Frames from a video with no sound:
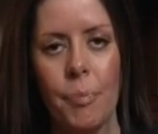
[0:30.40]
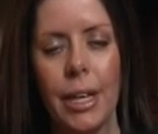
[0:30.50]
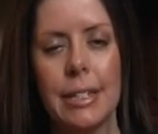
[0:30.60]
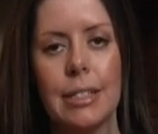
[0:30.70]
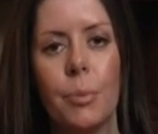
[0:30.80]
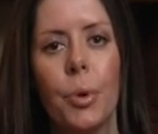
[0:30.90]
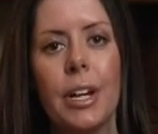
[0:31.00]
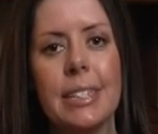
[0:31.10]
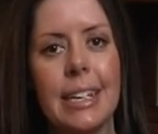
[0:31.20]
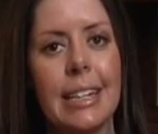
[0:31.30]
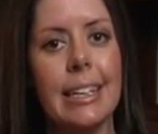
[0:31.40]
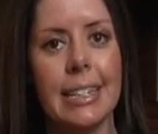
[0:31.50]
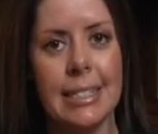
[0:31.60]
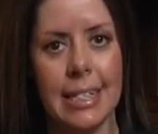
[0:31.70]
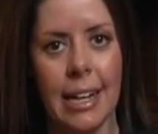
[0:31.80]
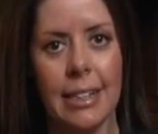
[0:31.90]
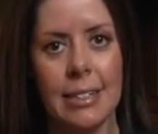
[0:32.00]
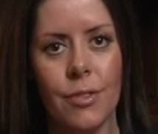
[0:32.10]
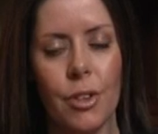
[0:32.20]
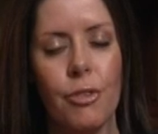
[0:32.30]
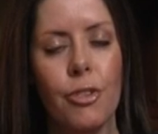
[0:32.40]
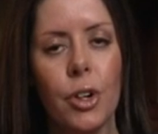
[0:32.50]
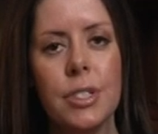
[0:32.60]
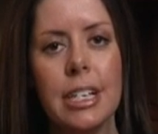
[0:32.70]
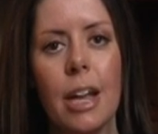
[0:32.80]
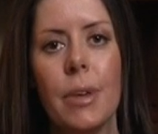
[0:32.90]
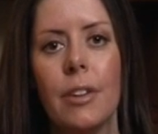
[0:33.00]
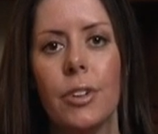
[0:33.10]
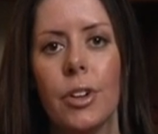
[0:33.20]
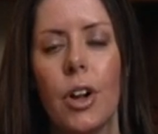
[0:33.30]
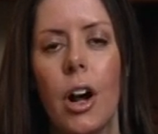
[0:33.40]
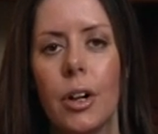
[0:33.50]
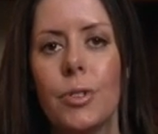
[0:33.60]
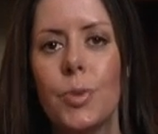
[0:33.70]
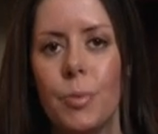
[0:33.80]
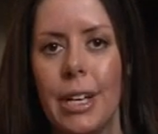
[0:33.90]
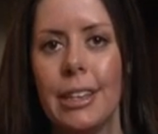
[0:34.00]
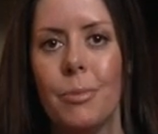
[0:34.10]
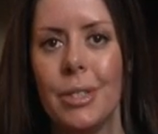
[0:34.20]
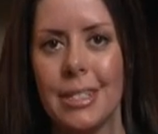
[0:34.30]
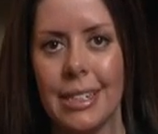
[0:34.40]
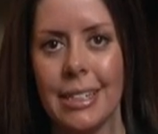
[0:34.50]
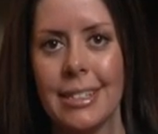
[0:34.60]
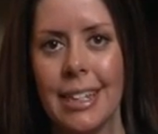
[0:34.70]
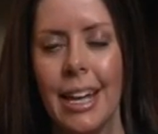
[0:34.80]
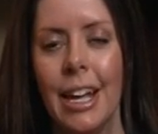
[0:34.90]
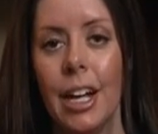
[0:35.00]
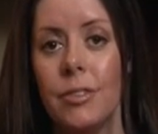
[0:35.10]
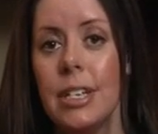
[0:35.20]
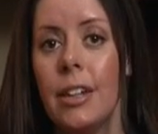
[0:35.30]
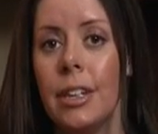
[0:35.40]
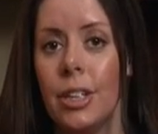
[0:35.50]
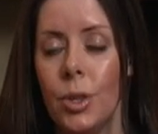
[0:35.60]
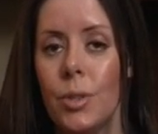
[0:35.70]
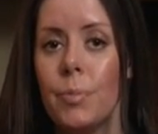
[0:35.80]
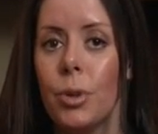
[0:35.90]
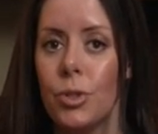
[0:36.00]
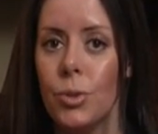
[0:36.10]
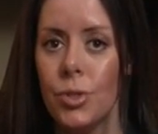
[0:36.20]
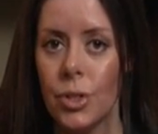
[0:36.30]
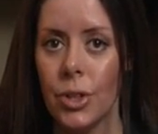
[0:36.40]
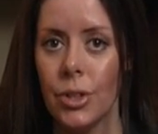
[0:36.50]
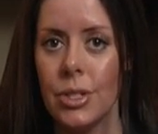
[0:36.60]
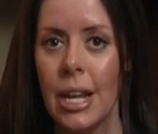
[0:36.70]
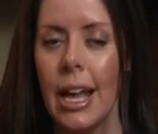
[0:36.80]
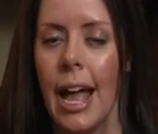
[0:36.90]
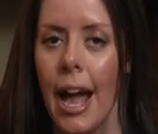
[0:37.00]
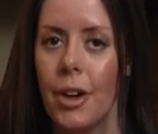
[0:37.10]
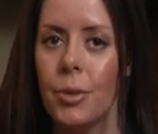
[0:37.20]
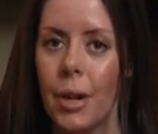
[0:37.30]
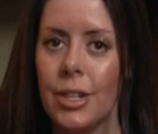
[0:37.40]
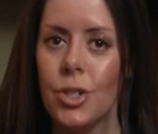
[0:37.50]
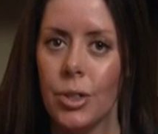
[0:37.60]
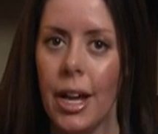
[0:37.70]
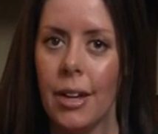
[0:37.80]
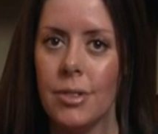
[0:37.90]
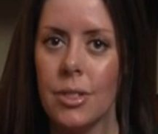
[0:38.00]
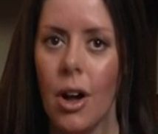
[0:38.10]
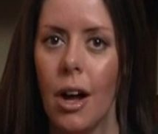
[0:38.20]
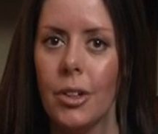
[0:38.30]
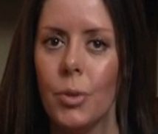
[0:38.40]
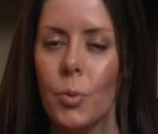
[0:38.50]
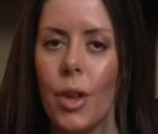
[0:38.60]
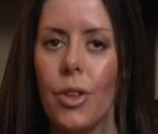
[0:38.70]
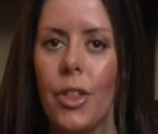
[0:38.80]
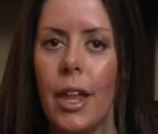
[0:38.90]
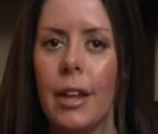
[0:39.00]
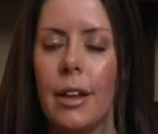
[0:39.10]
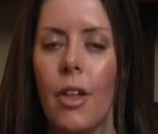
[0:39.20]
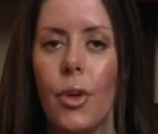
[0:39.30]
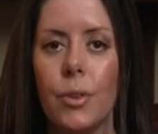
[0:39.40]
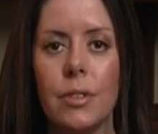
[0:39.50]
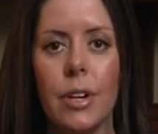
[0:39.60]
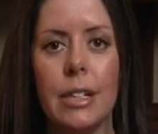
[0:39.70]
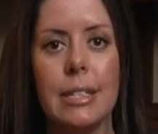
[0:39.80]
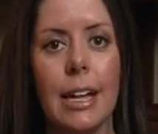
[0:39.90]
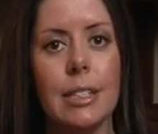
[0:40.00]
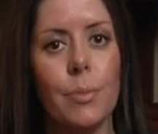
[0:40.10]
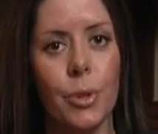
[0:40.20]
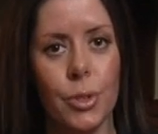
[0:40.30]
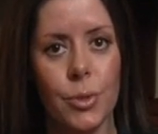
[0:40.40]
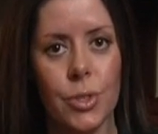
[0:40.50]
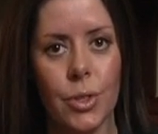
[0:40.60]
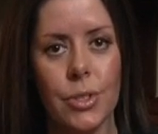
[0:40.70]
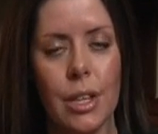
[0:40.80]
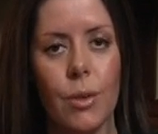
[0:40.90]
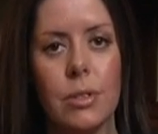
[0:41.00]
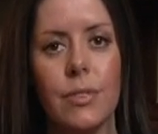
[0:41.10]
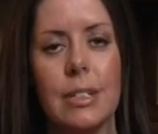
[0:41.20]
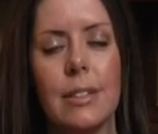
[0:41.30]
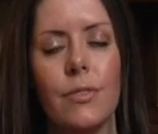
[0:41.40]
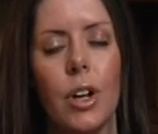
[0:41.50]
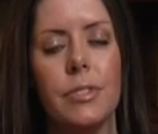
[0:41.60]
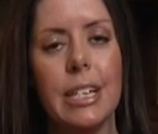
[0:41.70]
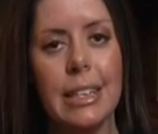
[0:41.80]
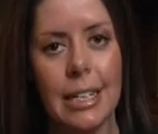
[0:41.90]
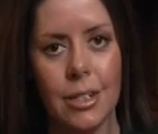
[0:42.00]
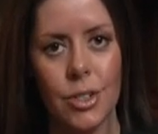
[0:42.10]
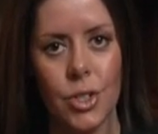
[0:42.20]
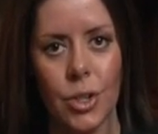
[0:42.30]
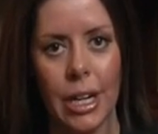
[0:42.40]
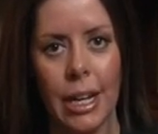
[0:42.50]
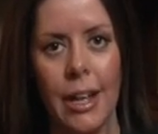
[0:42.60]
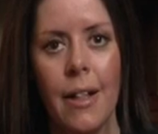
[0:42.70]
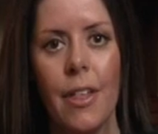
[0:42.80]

because of the precedent that it sets. For the first time ever, Congress would be in the business of telling you as producers how to raise your livestock rather than those of us as producers and those of us involved in the industry